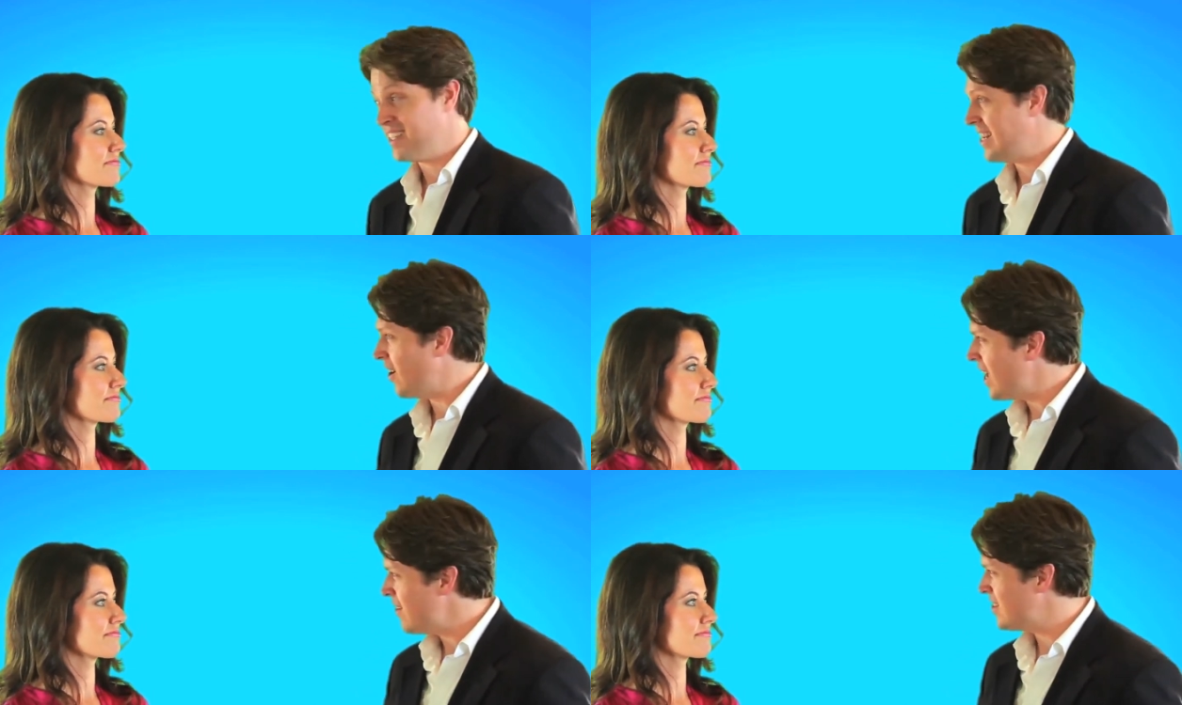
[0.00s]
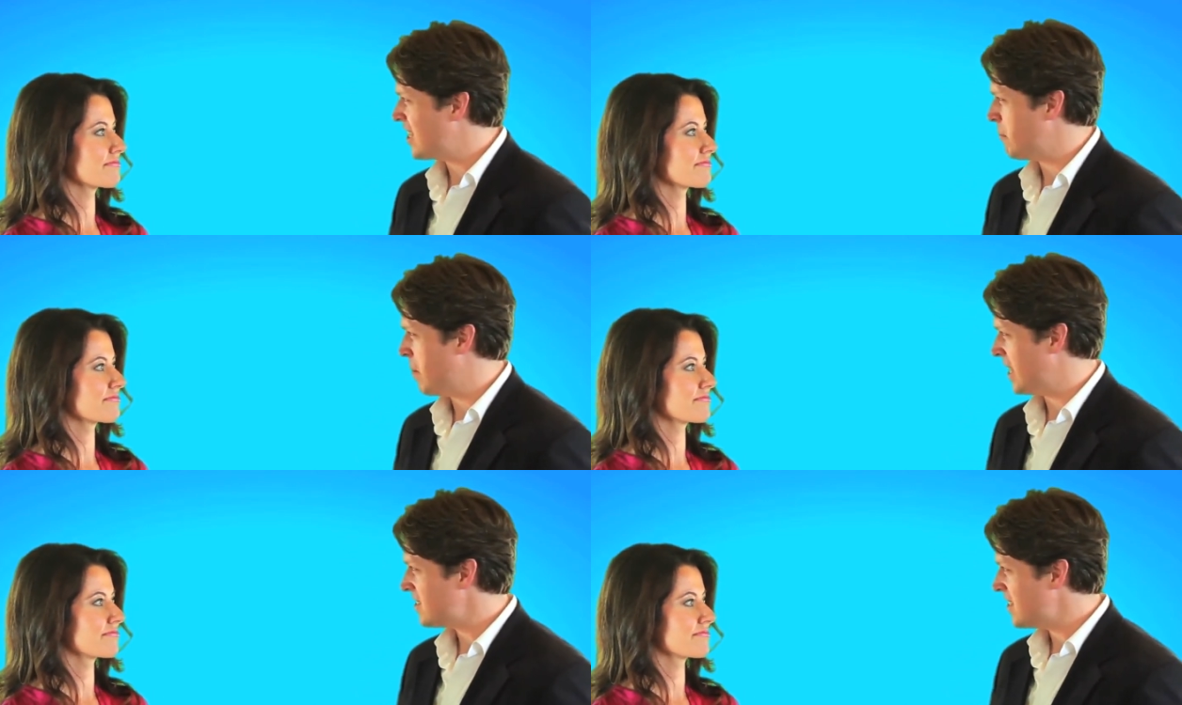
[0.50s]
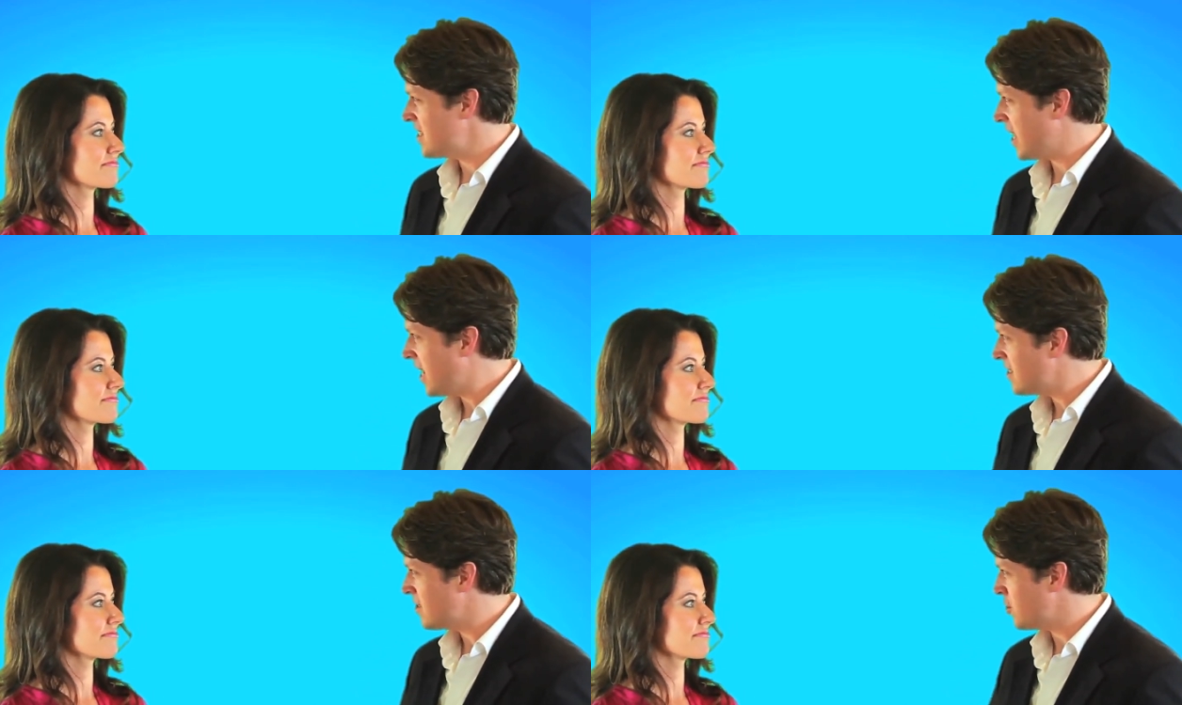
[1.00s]
Speaker 1: dare I even say
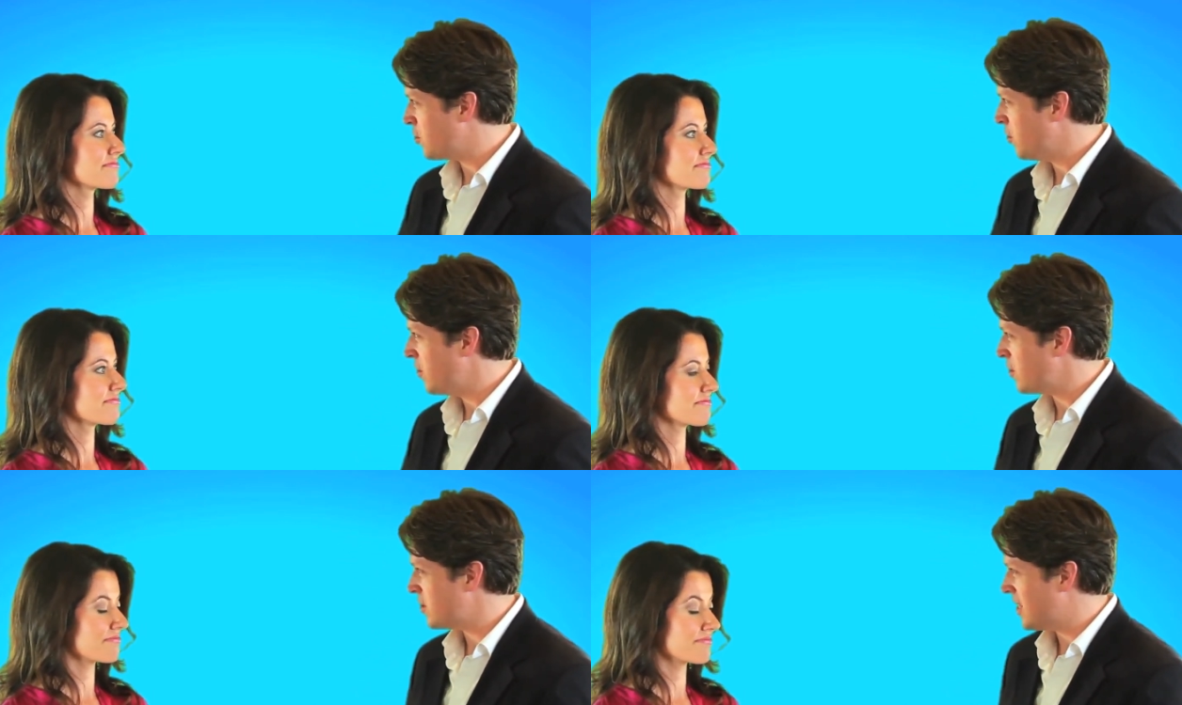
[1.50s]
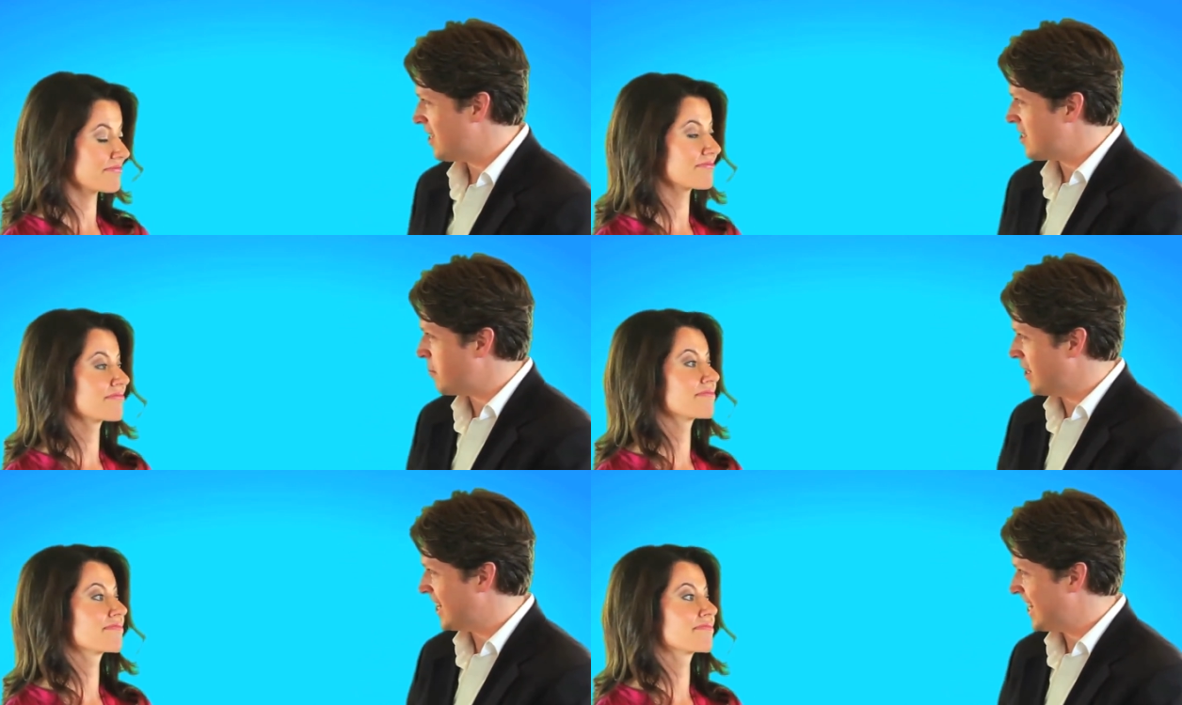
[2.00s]
pesticides? Is it true? There's things that have been